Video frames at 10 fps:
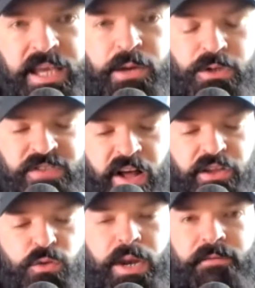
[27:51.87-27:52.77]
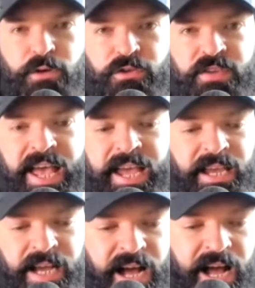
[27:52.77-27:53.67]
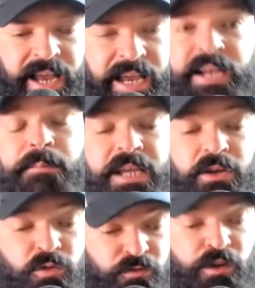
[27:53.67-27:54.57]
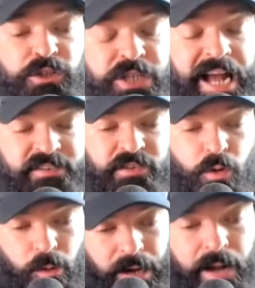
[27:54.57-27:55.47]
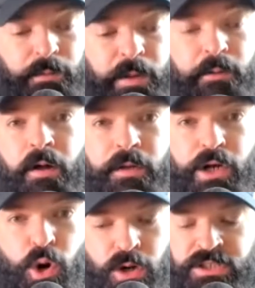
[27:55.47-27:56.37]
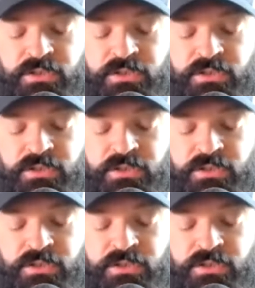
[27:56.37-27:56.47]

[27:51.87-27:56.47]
he would tell you whatever he's saying uh, in a meeting with Phil Jackson or out there on the court.